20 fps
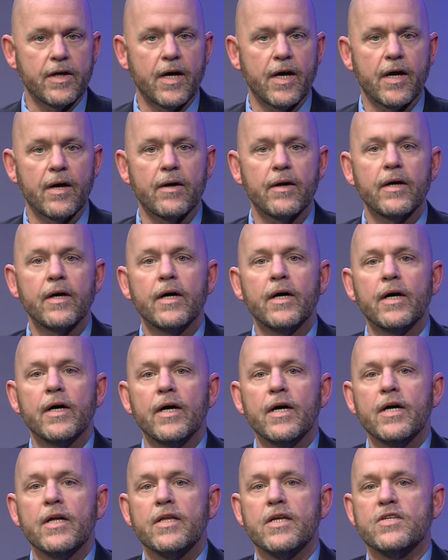uh,
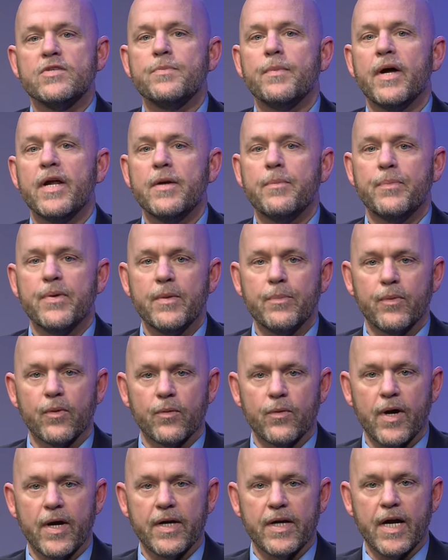there's many people
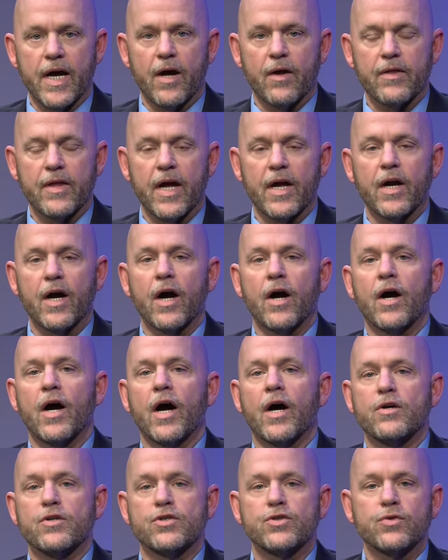right now that are,
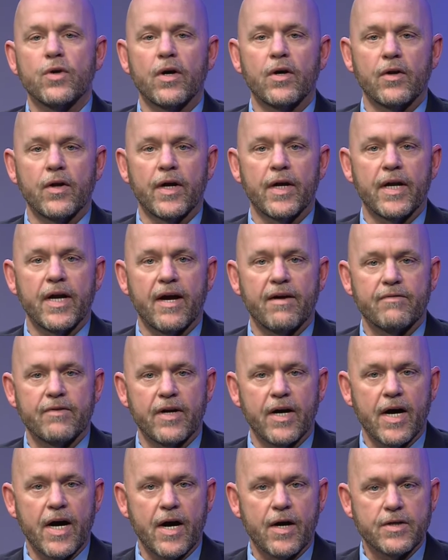are, struggling and having
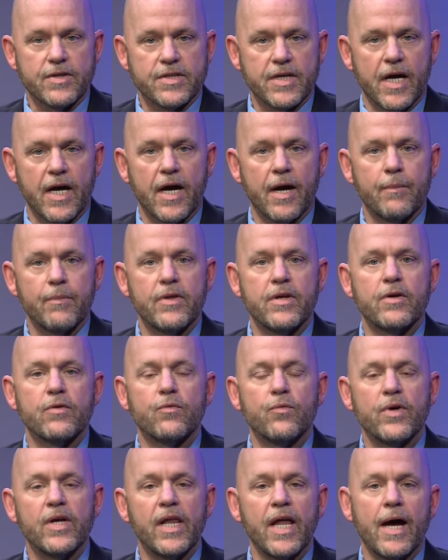a hard time. The
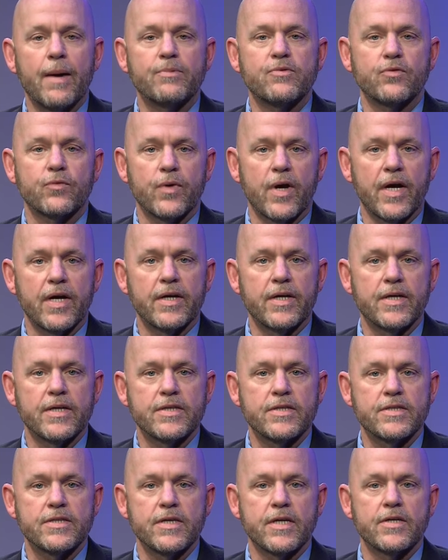relapse rate
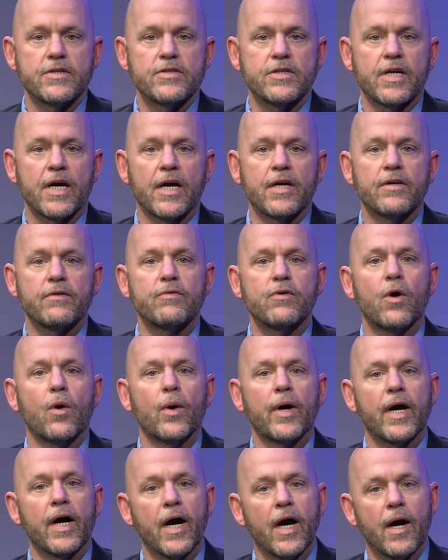is is kind of
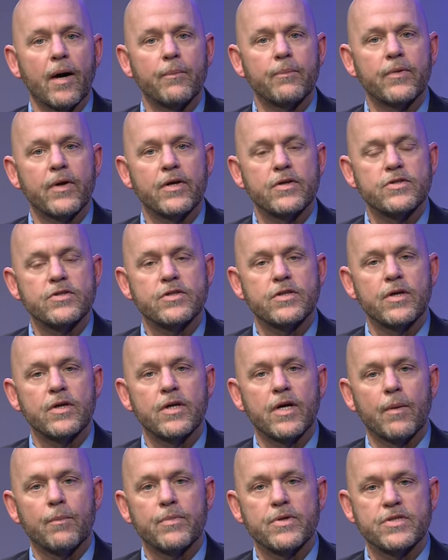going up. It's the
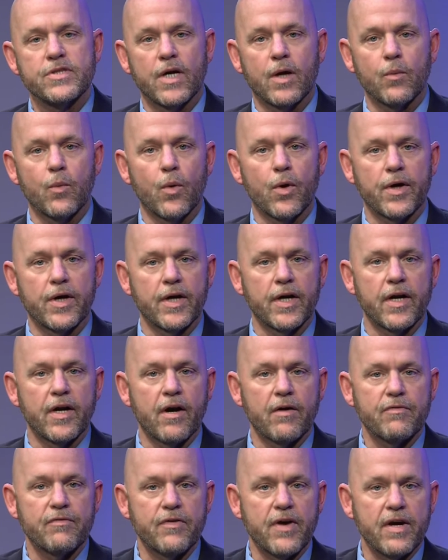numbers aren't working in
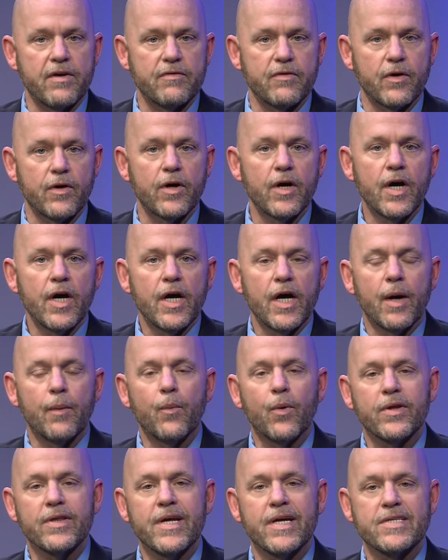our favor, and
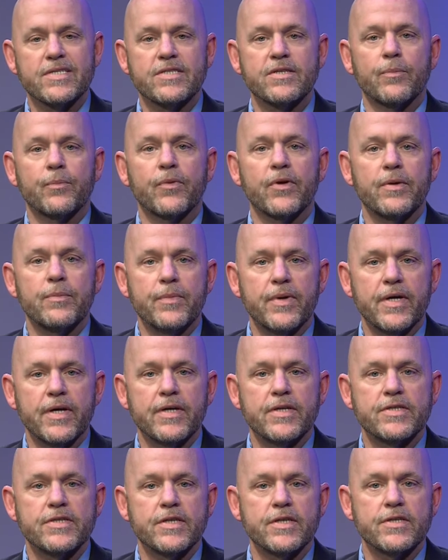what that simply
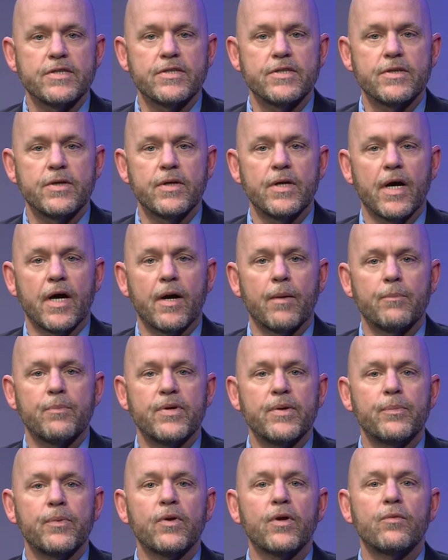means is um,
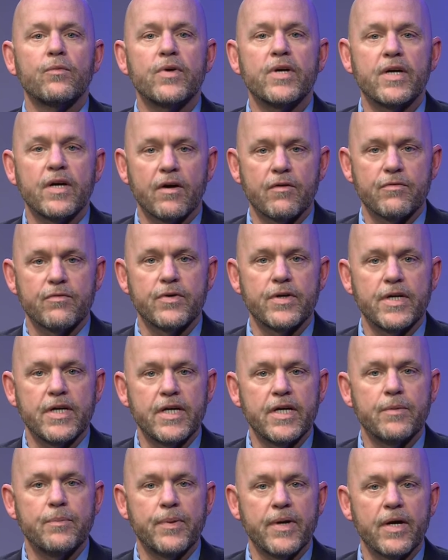people in recovery
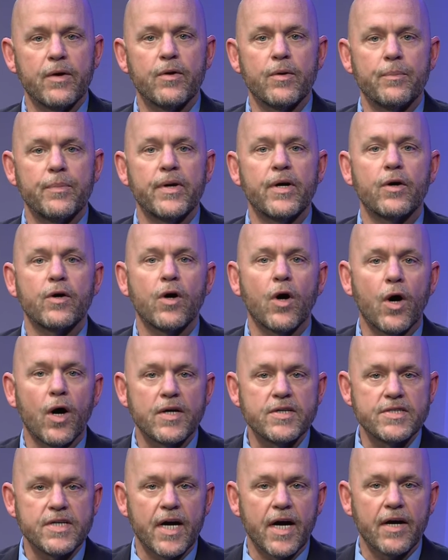need peer to peer
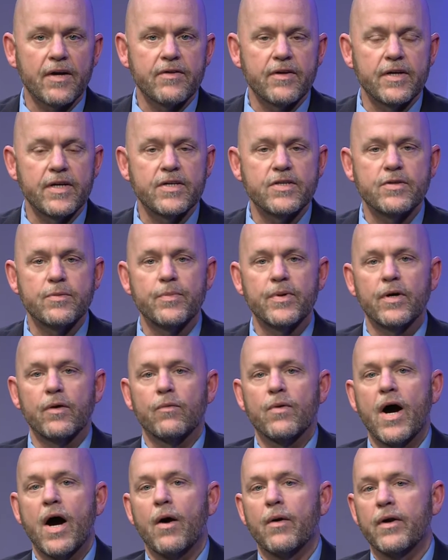contact. They need to be
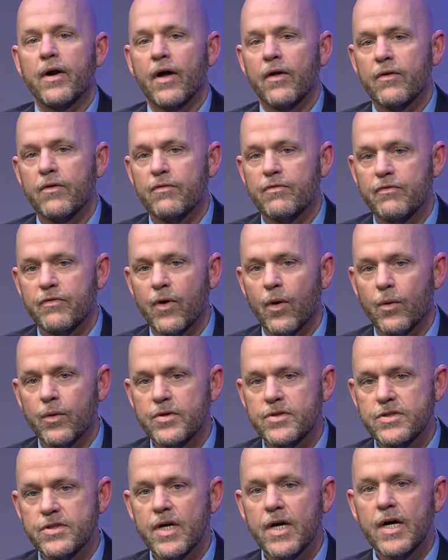around other
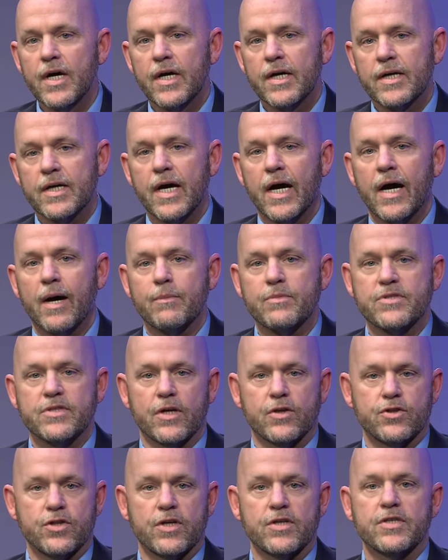folks um,
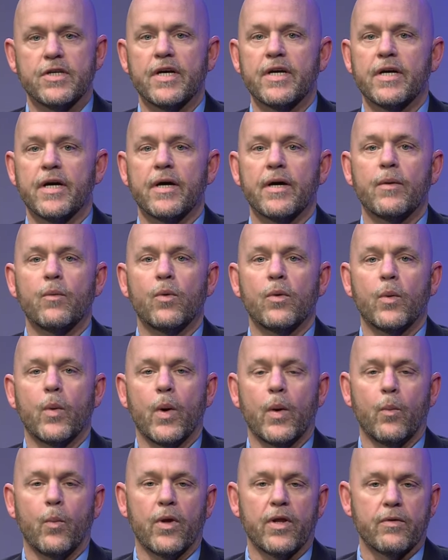such as like a,
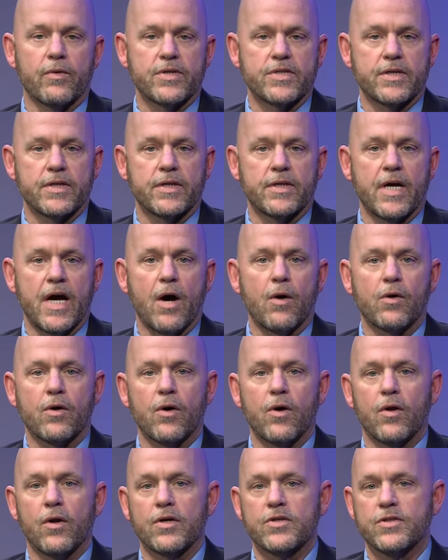whether it's an
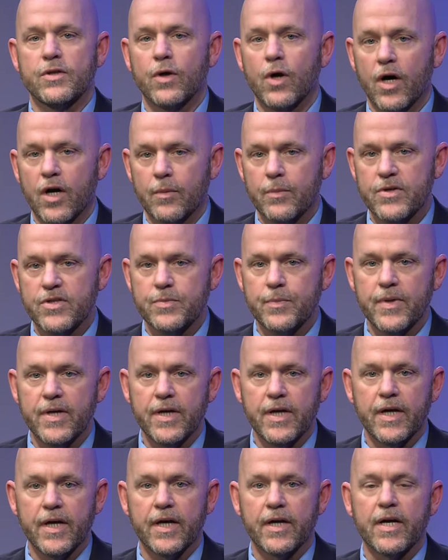Alcoholics Anonymous
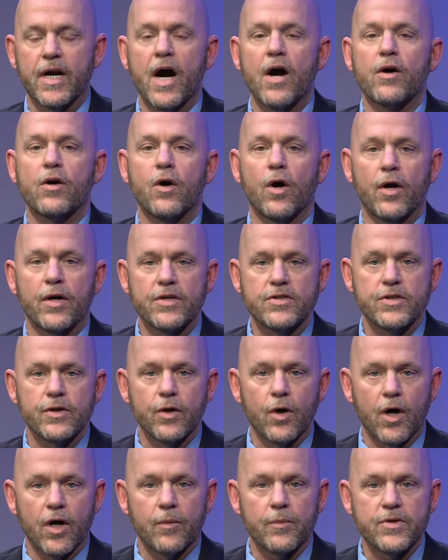meeting, a Narcotics
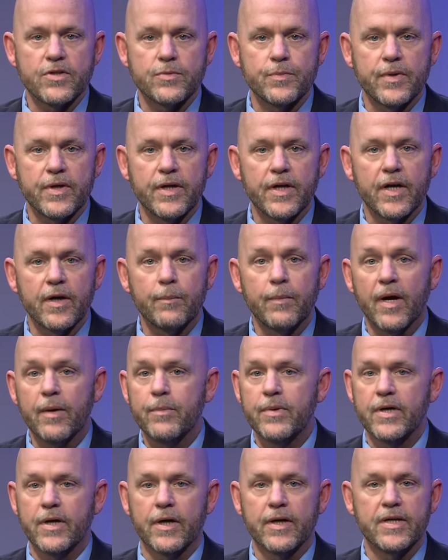Anonymous meeting,
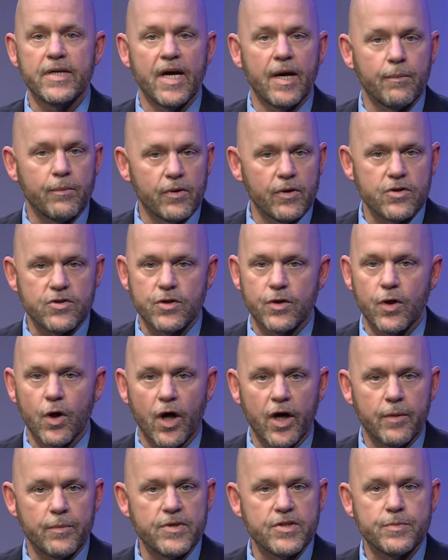maybe a Gamblers
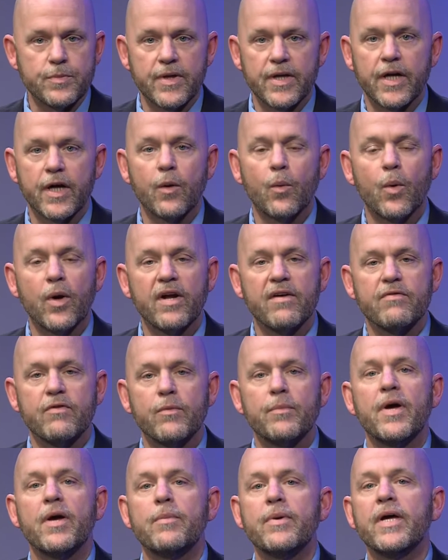Anonymous meeting, whatever
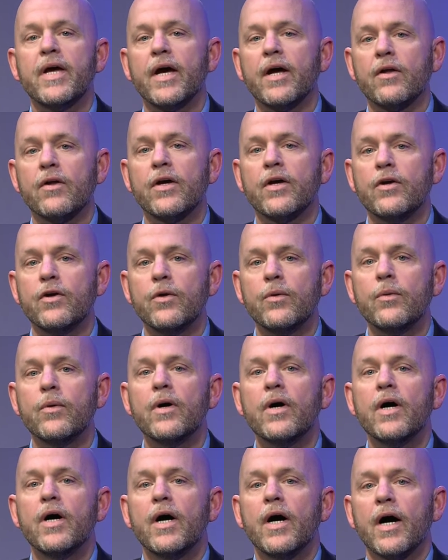may be ailing you.
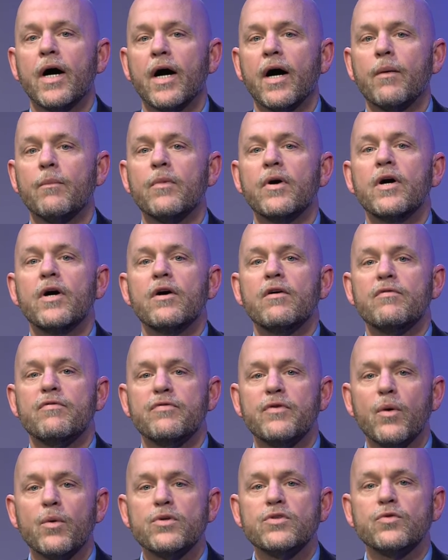Um,
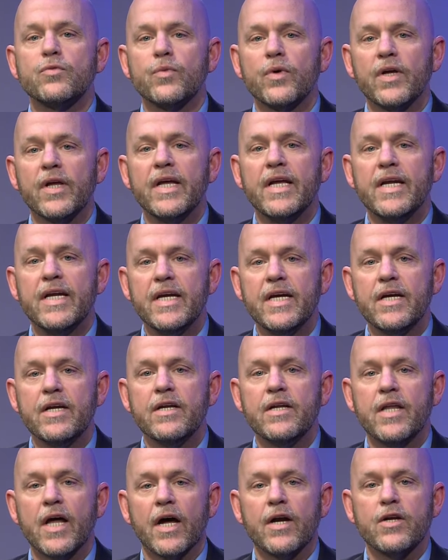folks really
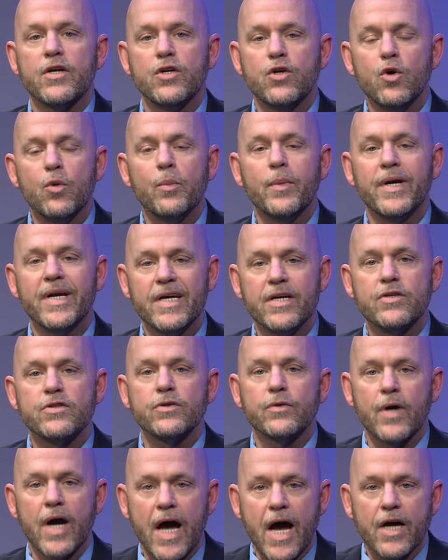need that human
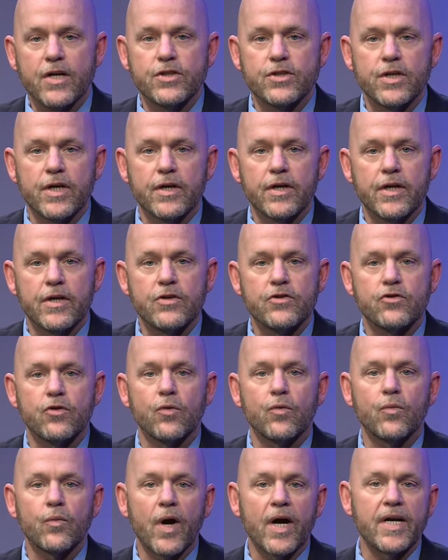interaction. And so
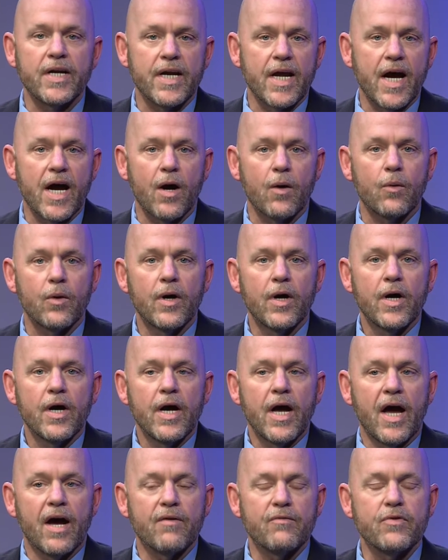right now,
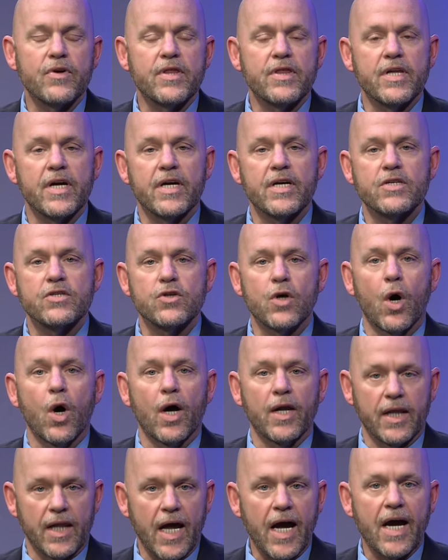everything is
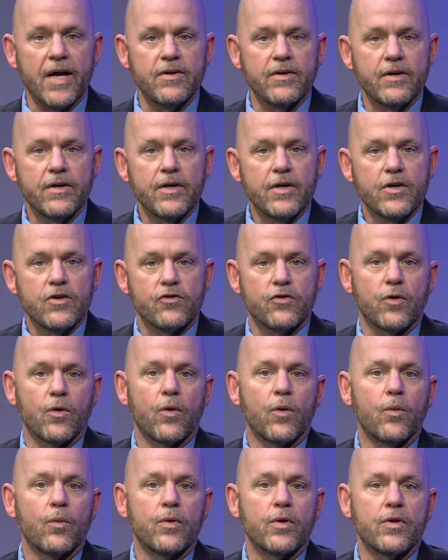online.
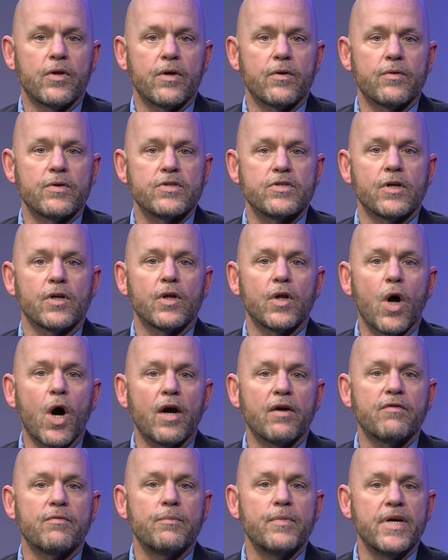So there is a lot
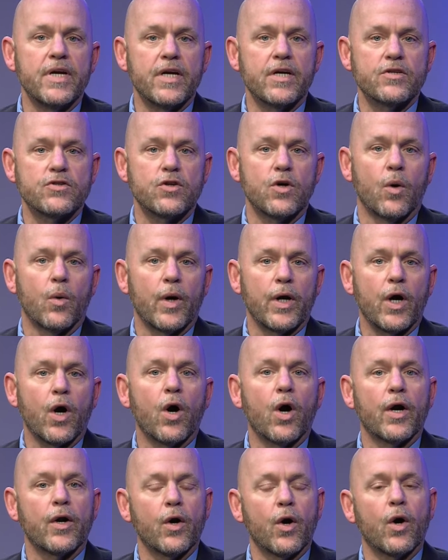of meetings going
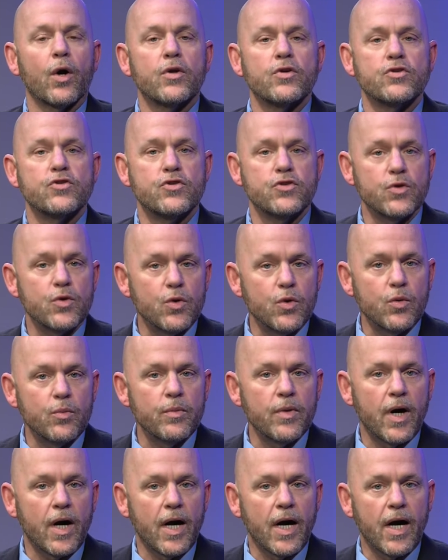on on
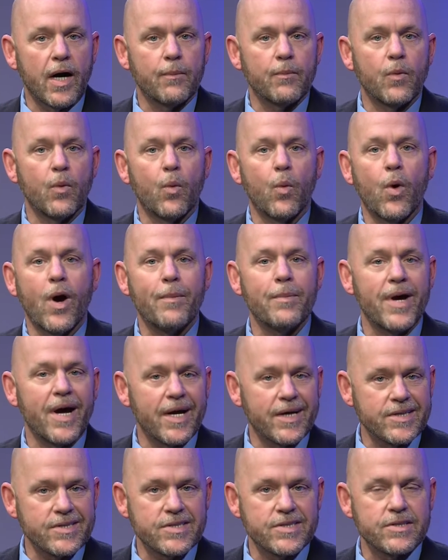Zoom, um,
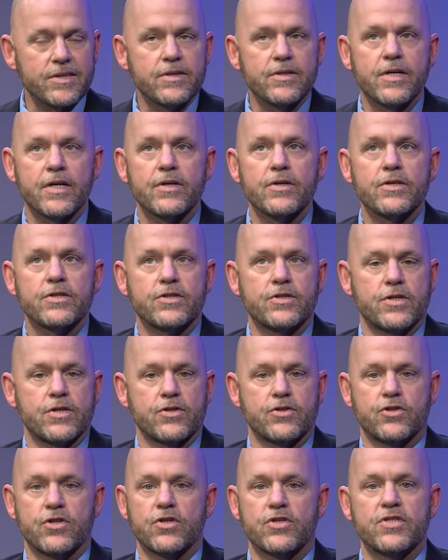WebEx. There's there's
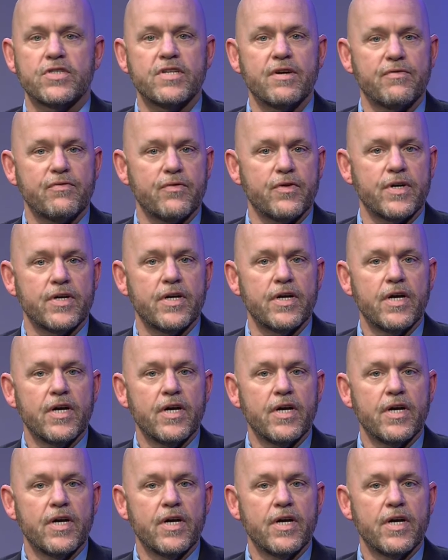just different